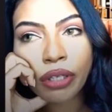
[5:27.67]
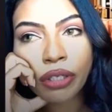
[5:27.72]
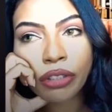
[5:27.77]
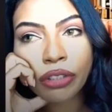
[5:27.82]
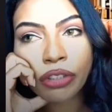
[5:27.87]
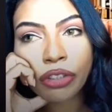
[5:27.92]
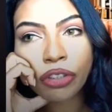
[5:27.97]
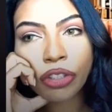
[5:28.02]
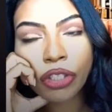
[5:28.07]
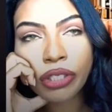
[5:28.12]

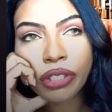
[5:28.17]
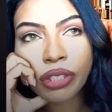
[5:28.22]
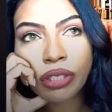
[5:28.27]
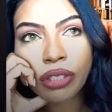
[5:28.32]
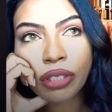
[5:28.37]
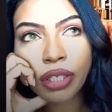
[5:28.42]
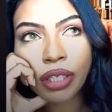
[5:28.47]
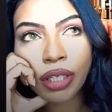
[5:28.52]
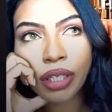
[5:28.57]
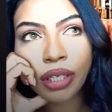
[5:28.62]

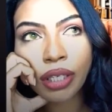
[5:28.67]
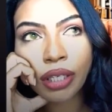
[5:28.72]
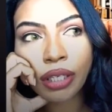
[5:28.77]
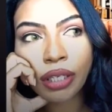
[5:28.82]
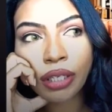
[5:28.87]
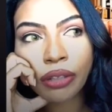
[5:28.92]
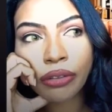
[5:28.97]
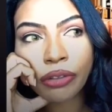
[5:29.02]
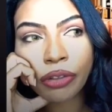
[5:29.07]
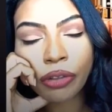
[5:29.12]
just
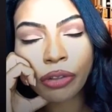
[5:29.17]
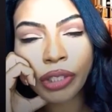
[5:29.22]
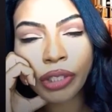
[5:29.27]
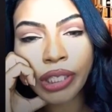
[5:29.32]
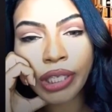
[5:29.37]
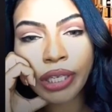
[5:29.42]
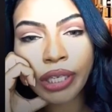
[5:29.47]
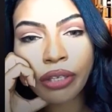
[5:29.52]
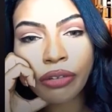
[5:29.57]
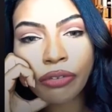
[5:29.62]
your
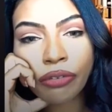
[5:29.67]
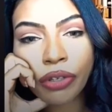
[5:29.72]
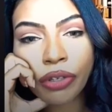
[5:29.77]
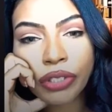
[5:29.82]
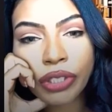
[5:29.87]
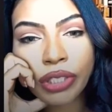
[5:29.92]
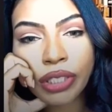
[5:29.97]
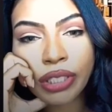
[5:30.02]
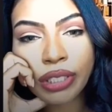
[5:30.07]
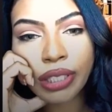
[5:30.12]
lead
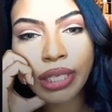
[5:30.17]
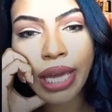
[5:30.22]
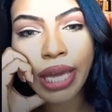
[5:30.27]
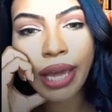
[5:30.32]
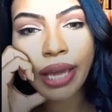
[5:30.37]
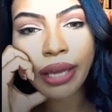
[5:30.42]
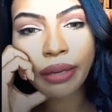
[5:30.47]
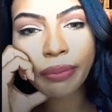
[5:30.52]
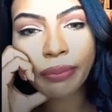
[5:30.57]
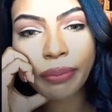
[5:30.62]
versus
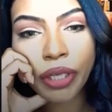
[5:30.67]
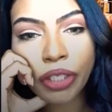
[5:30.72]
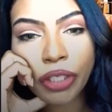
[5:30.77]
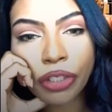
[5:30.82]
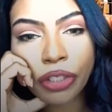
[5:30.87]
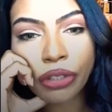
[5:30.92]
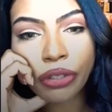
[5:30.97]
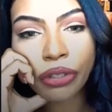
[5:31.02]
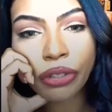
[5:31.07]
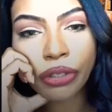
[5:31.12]
lag
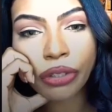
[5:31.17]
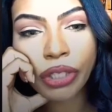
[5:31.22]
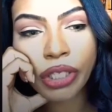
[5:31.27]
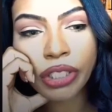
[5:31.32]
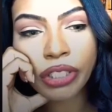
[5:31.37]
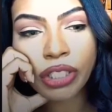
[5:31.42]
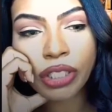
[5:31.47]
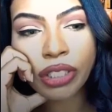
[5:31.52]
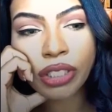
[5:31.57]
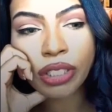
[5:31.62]
measure, and
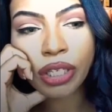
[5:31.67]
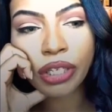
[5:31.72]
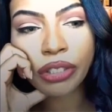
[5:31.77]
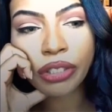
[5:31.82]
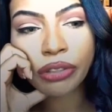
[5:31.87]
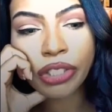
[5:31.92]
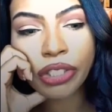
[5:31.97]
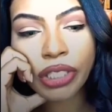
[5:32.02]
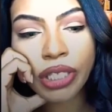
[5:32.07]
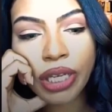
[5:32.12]
just
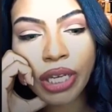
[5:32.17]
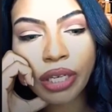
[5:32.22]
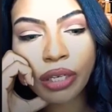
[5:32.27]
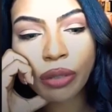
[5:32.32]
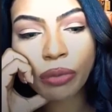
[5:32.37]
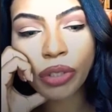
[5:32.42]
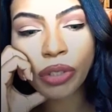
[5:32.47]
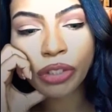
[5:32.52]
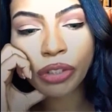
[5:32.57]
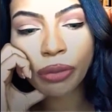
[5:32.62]
understanding
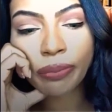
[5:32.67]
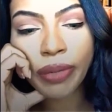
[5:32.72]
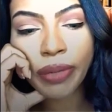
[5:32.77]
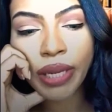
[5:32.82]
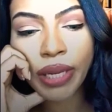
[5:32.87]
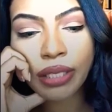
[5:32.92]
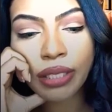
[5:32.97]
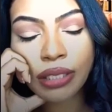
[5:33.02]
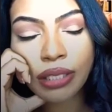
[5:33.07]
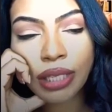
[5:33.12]
what your
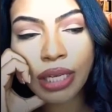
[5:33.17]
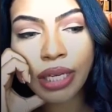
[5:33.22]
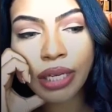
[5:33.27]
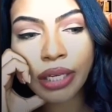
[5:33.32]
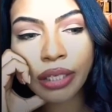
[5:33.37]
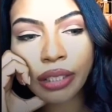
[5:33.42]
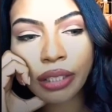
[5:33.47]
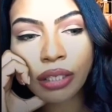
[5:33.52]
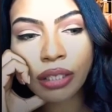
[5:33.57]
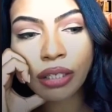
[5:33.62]

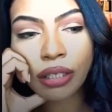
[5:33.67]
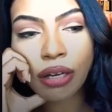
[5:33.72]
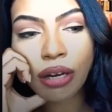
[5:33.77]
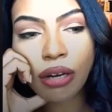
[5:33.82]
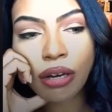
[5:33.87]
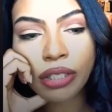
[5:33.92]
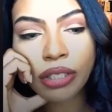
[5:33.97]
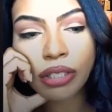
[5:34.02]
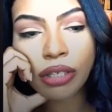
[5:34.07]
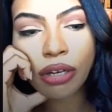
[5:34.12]
baseline
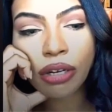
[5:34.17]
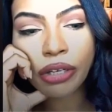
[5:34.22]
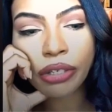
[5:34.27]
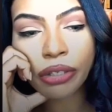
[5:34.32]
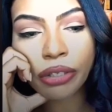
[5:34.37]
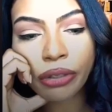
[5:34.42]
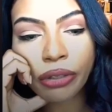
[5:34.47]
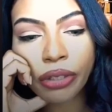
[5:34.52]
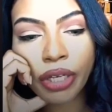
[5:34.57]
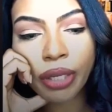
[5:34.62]
costs are,
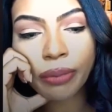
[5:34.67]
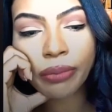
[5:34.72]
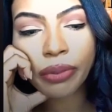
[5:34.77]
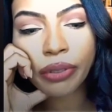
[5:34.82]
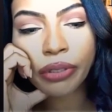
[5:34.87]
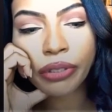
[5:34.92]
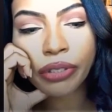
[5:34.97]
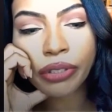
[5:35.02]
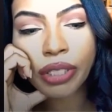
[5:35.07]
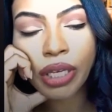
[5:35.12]
your
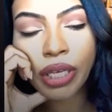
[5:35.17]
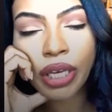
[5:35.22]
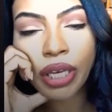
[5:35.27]
numbers.